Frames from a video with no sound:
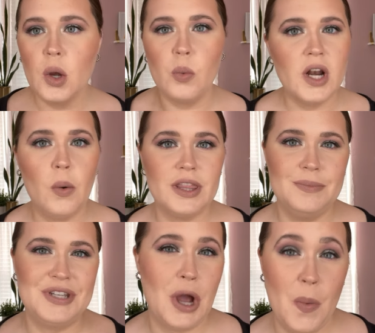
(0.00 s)
We don't want
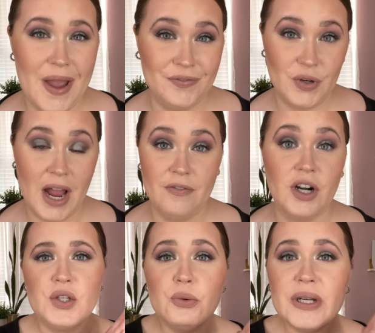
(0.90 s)
them to go away
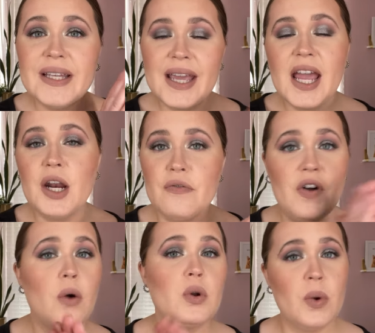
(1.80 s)
forever. You really can
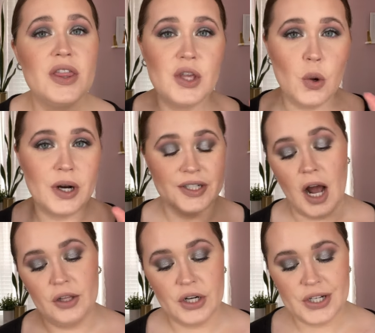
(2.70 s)
vote with your
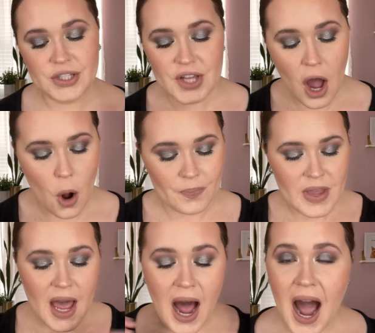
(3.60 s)
dollars. So
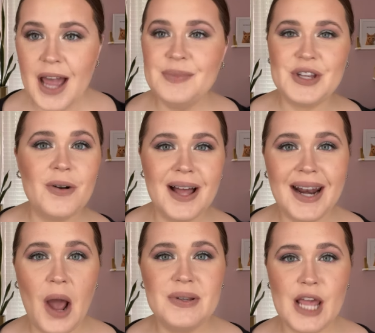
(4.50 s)
I am so glad
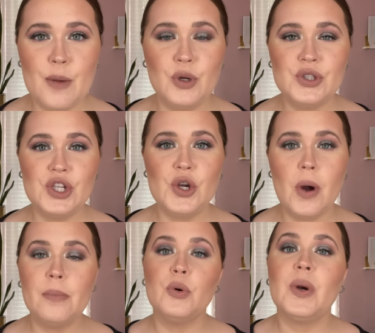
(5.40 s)
I was able
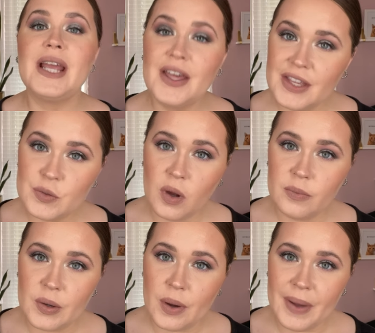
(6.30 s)
to bring this one
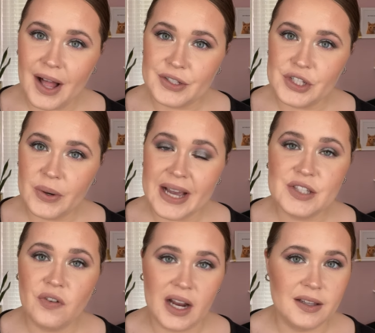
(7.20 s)
week one palette to you guys.
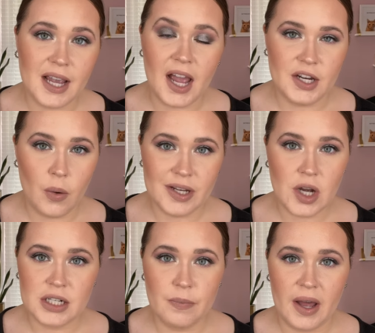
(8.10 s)
Finally, I know I
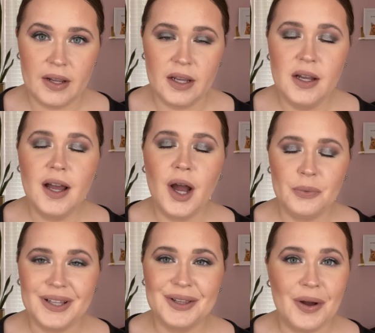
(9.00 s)
talked about it a
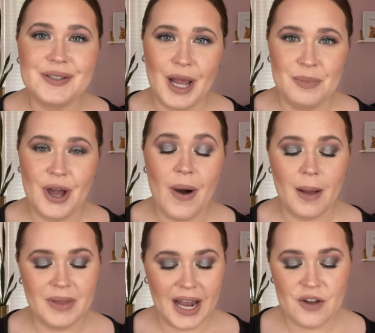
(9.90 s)
really long time ago.
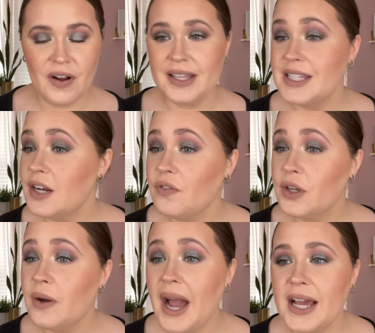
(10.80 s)
I'm glad I finally did it for
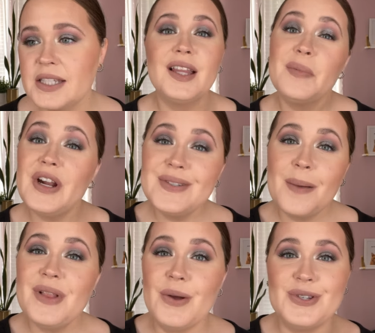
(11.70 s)
you guys. Let me know
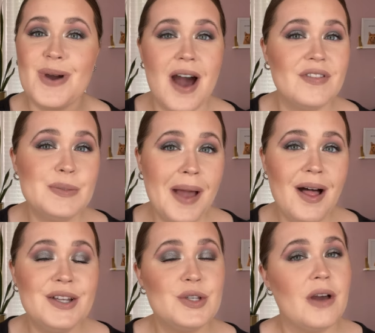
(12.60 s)
down below, do you have this
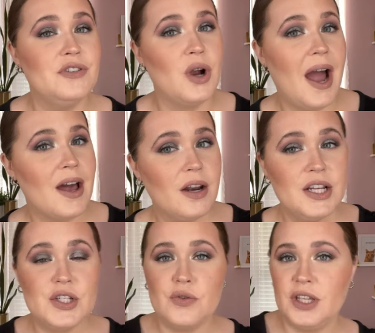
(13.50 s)
palette? Do you have your eye on
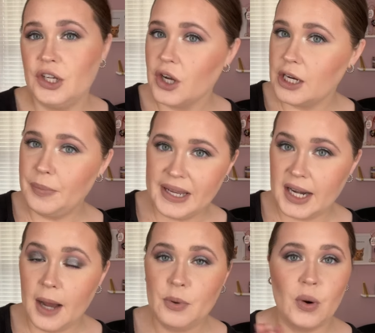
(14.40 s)
it? Do you think you're gonna pick it
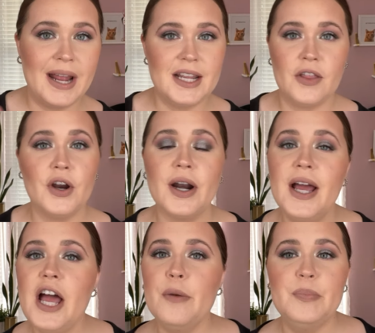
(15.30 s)
up or any other
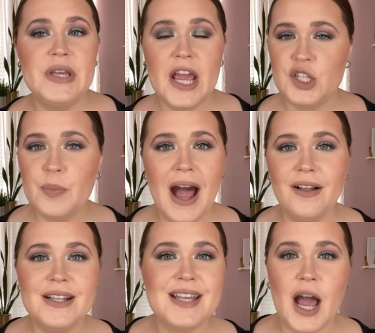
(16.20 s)
BH
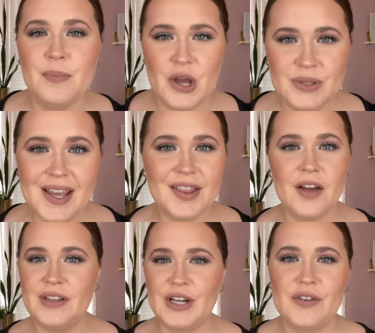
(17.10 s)
palettes? I'm nosy, I
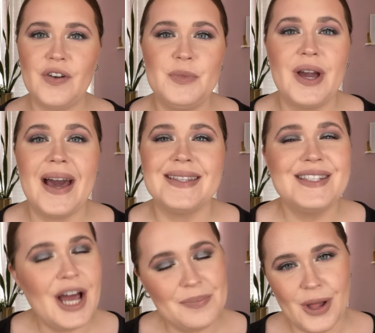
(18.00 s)
love hearing from you guys
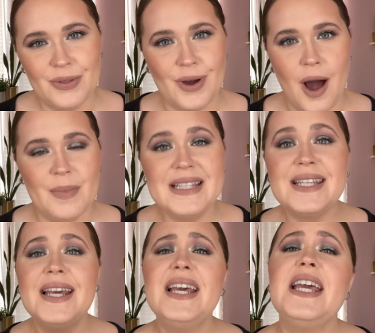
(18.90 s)
down below in the comments.
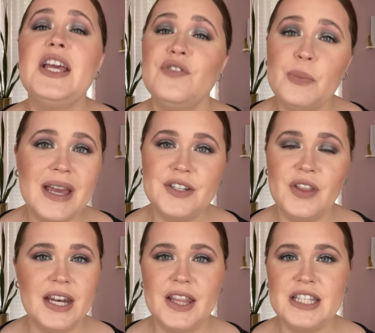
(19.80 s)
If you made to
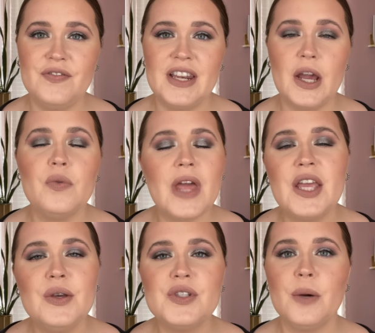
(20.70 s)
the end of this video,
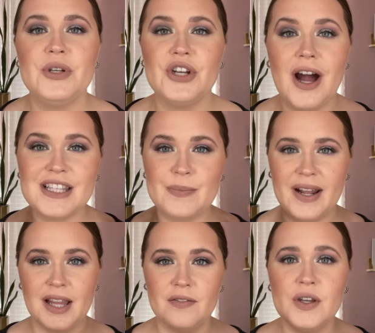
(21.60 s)
thank you so much, you're awesome
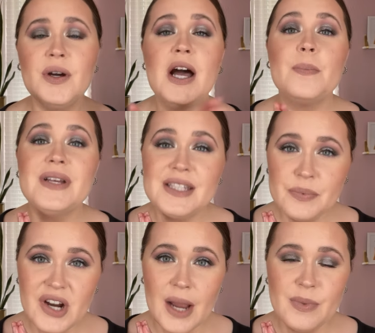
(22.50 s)
and I love you. Please
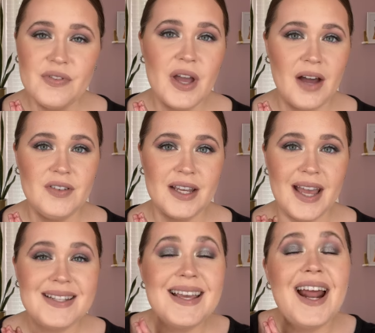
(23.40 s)
subscribe if you have not
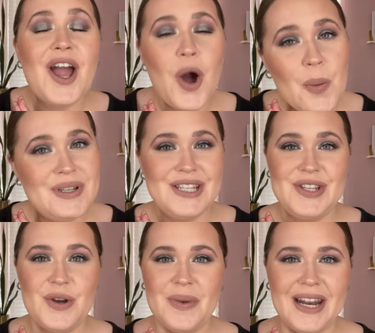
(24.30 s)
yet and I hope to
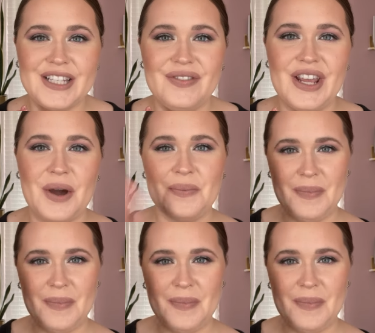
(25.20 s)
see you in my next video.